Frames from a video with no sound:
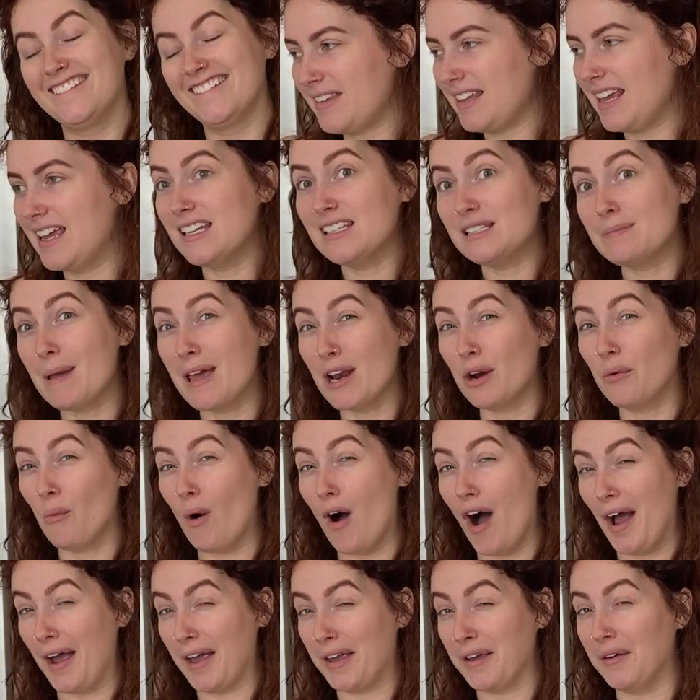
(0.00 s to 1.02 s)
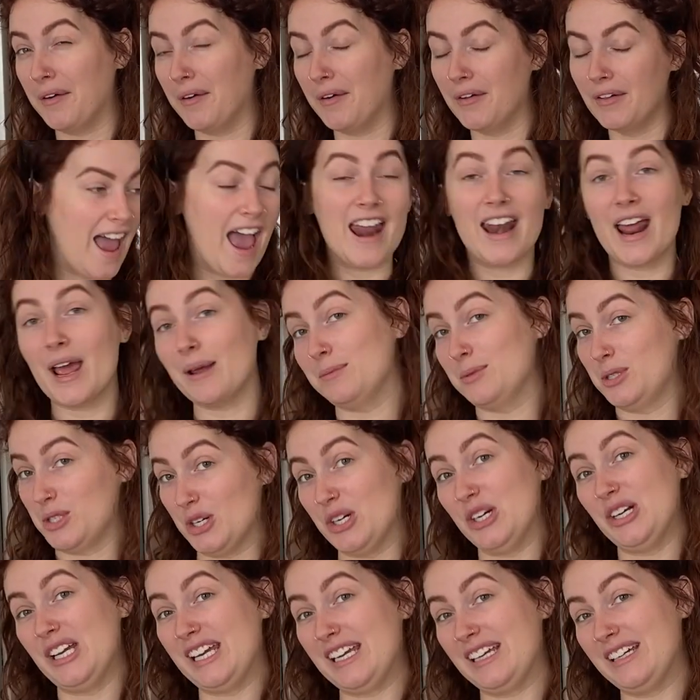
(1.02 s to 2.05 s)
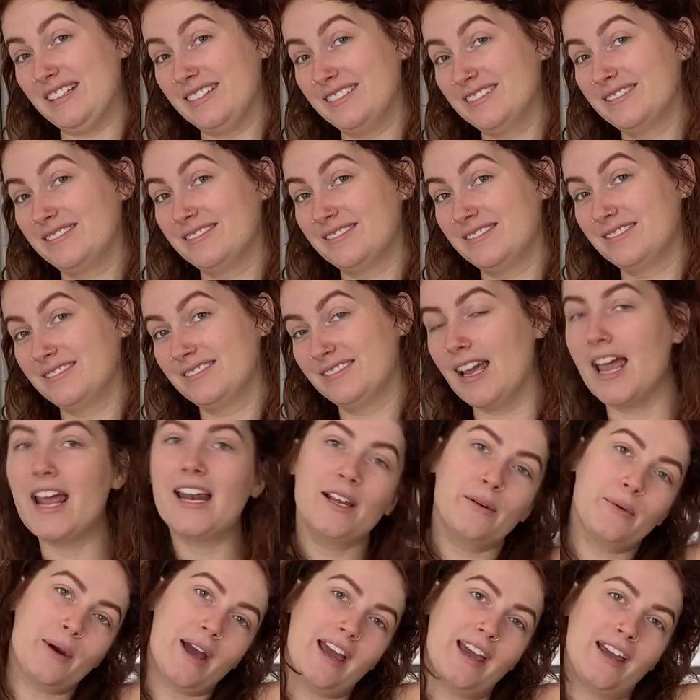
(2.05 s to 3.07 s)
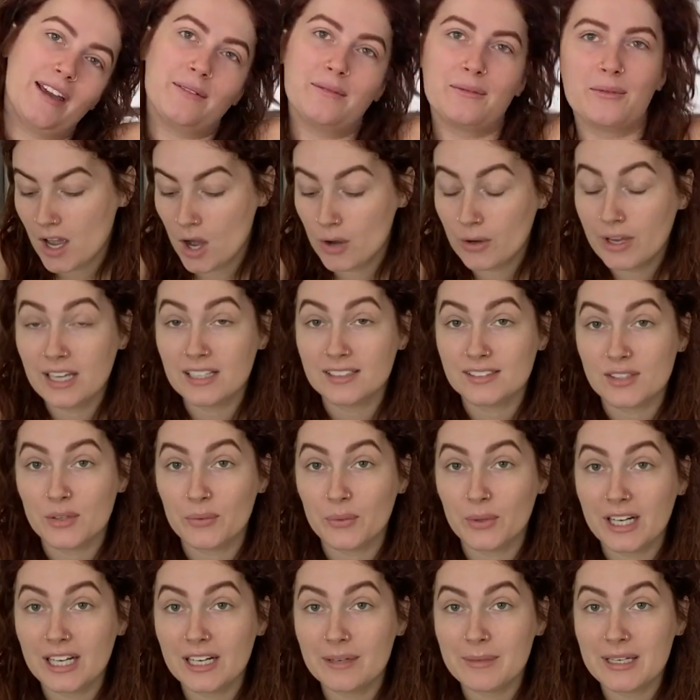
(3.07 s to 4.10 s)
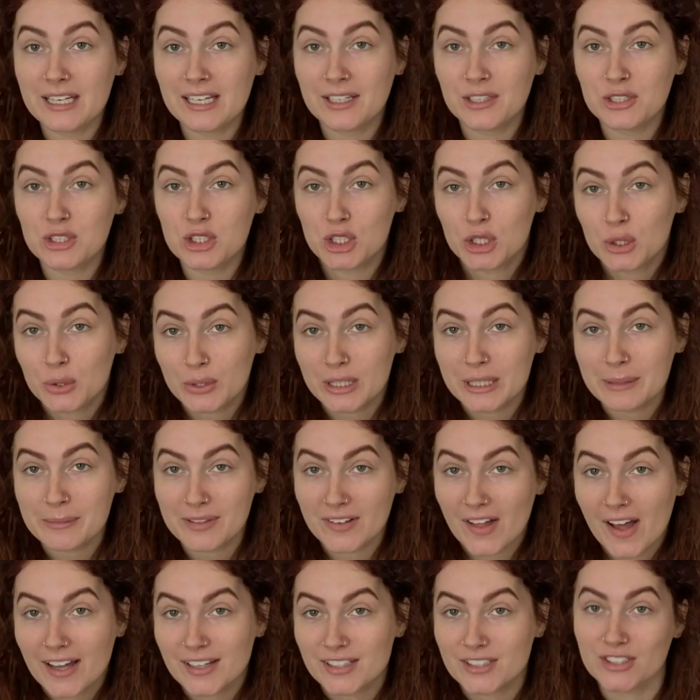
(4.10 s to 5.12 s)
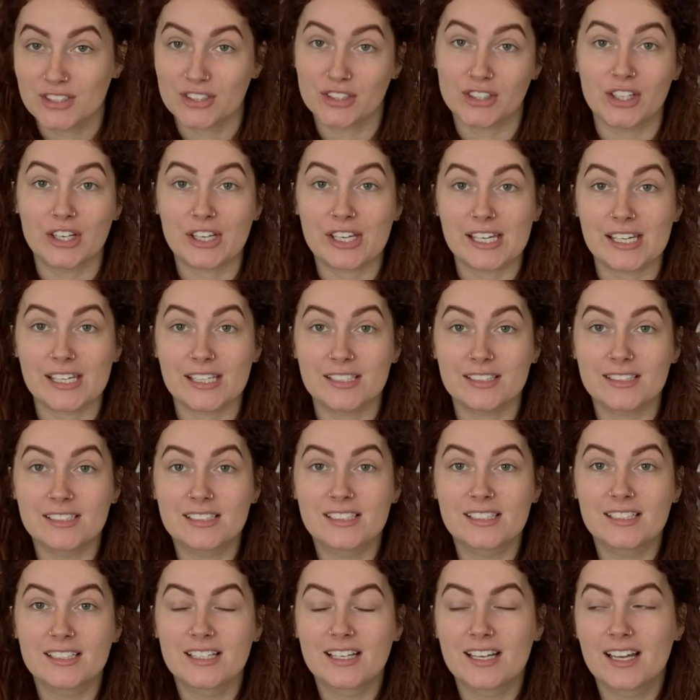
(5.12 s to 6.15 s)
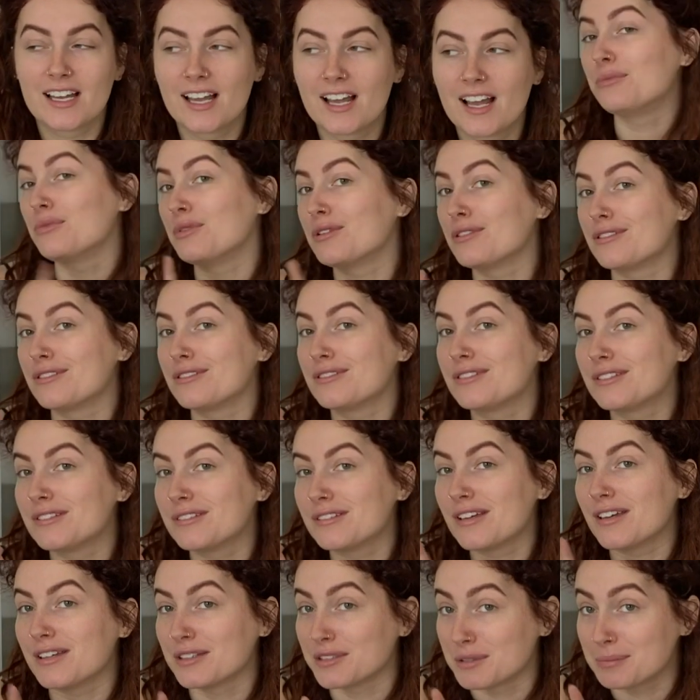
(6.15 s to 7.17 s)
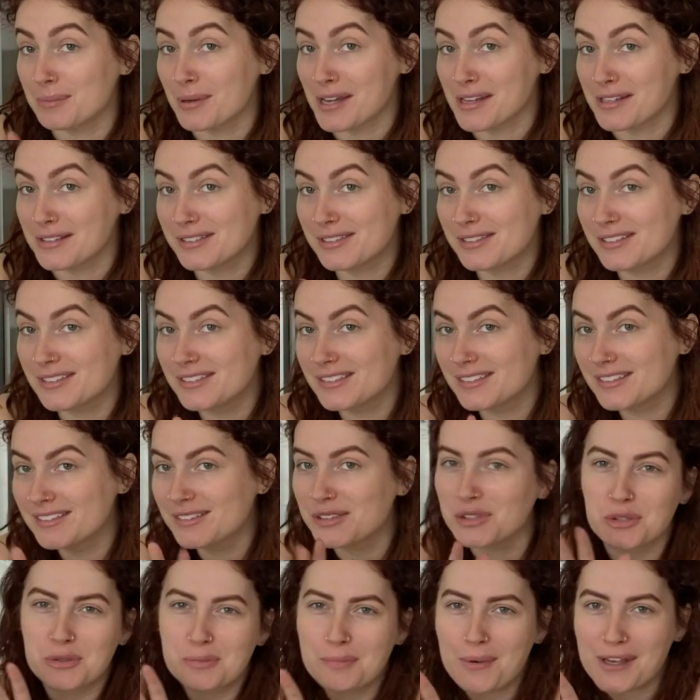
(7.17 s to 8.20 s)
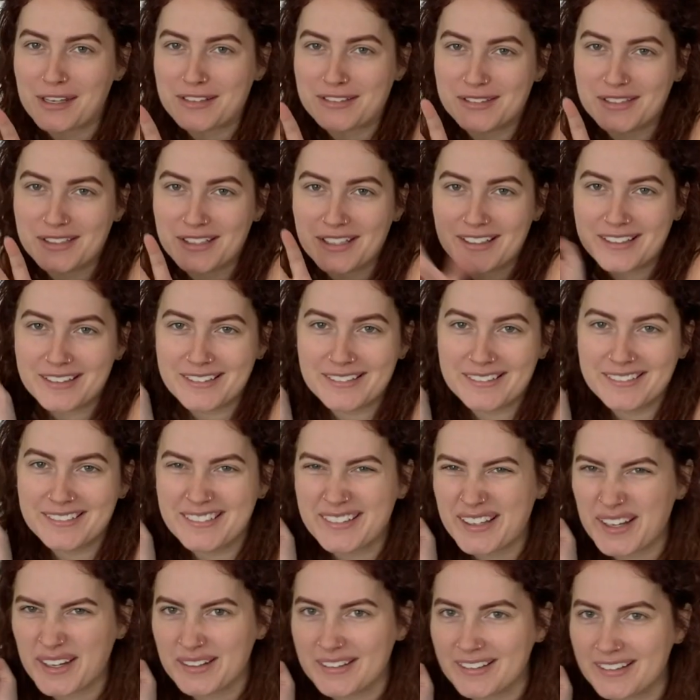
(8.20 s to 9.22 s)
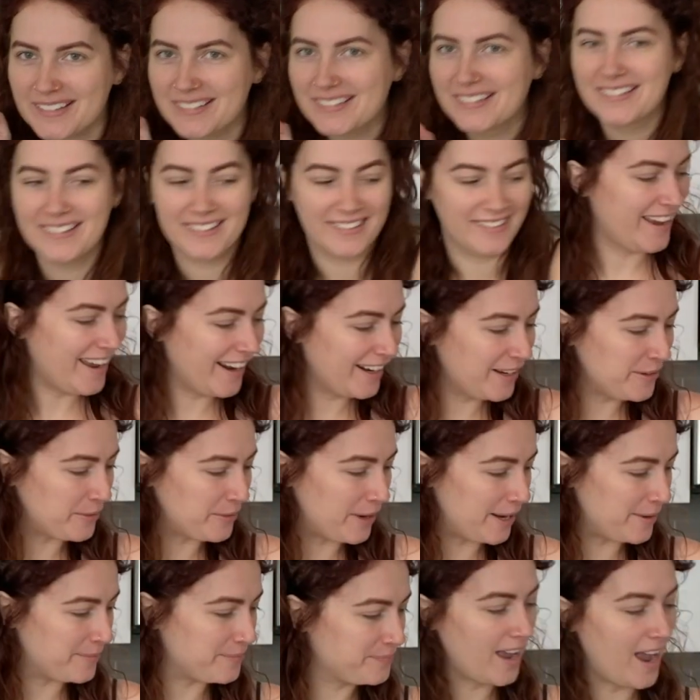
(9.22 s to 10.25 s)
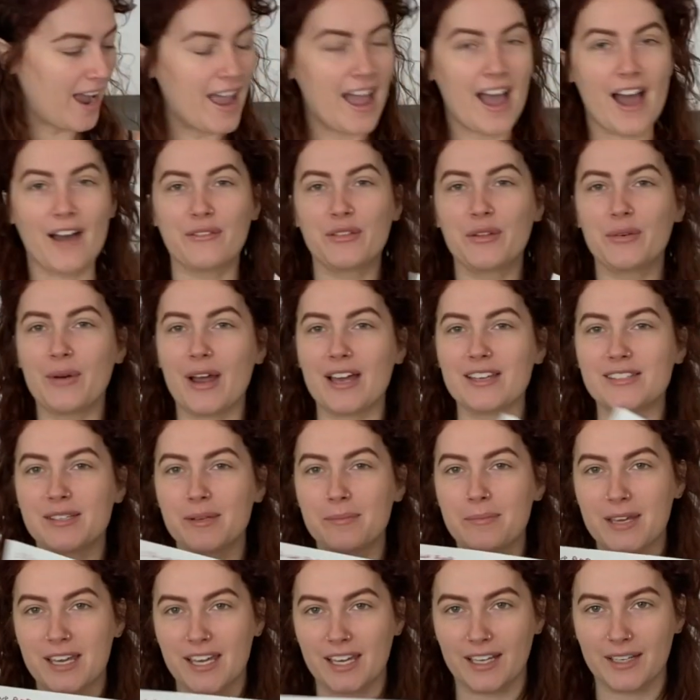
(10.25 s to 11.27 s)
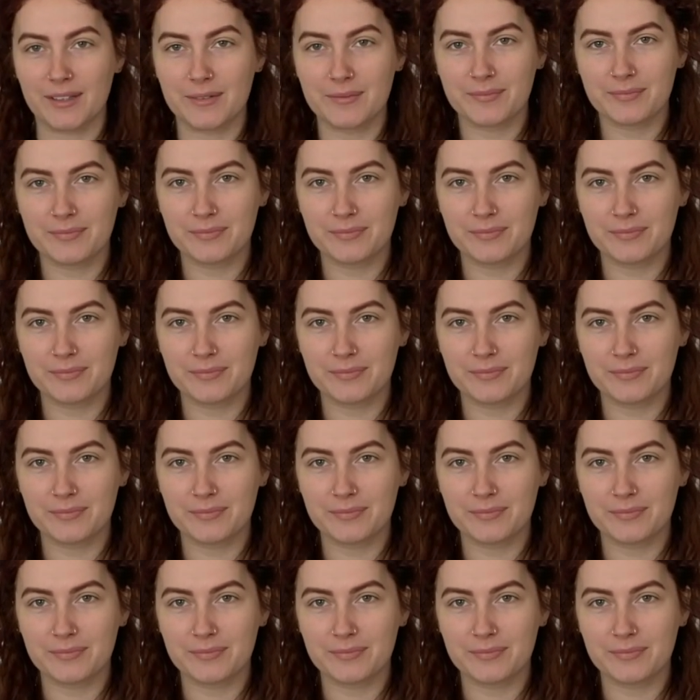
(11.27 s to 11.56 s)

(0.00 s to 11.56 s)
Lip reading: It's been a while and I'm dirty. Anyway, okay, so we're gonna make chewy molasses cookies with a spice. They're spicy, kind of. Anyway, I have the recipe.